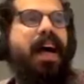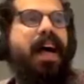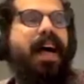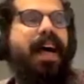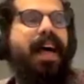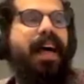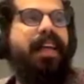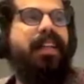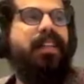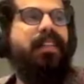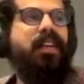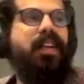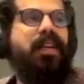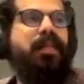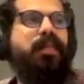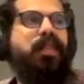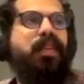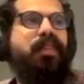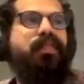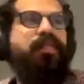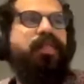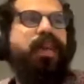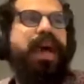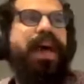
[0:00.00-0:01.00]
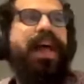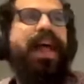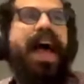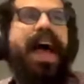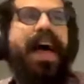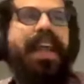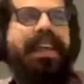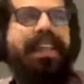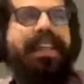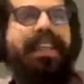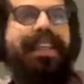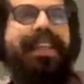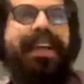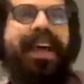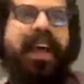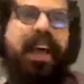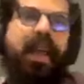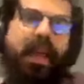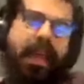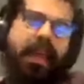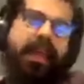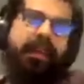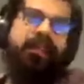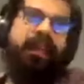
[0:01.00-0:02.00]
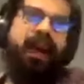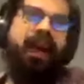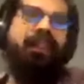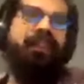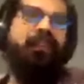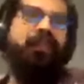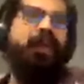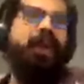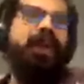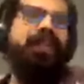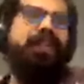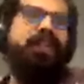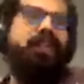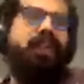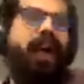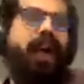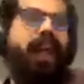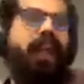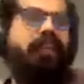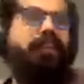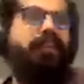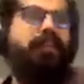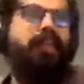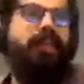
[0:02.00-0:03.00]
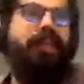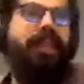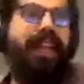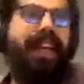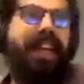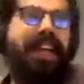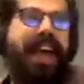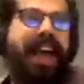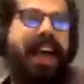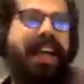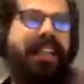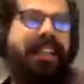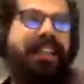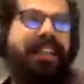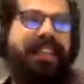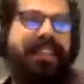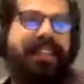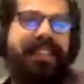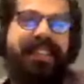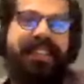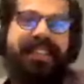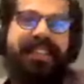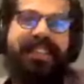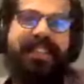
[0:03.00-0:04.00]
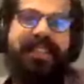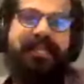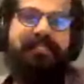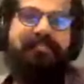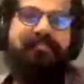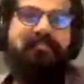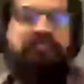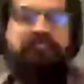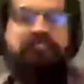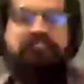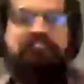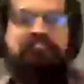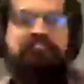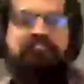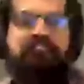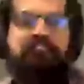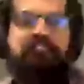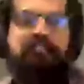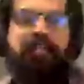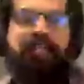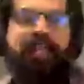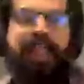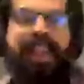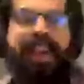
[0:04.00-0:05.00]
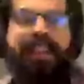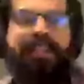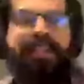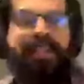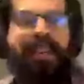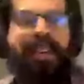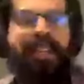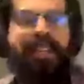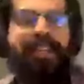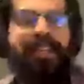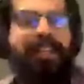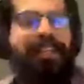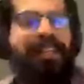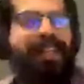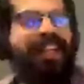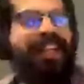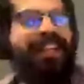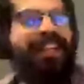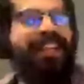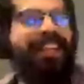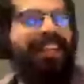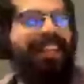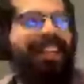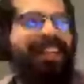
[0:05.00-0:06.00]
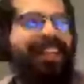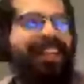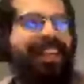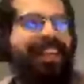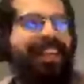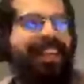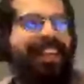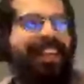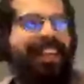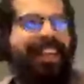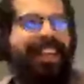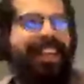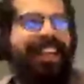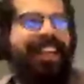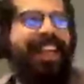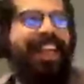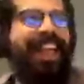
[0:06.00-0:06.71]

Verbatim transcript: in terms of uh, anything, other ways to help, like I'd, hmm, I'm trying to think. Uh,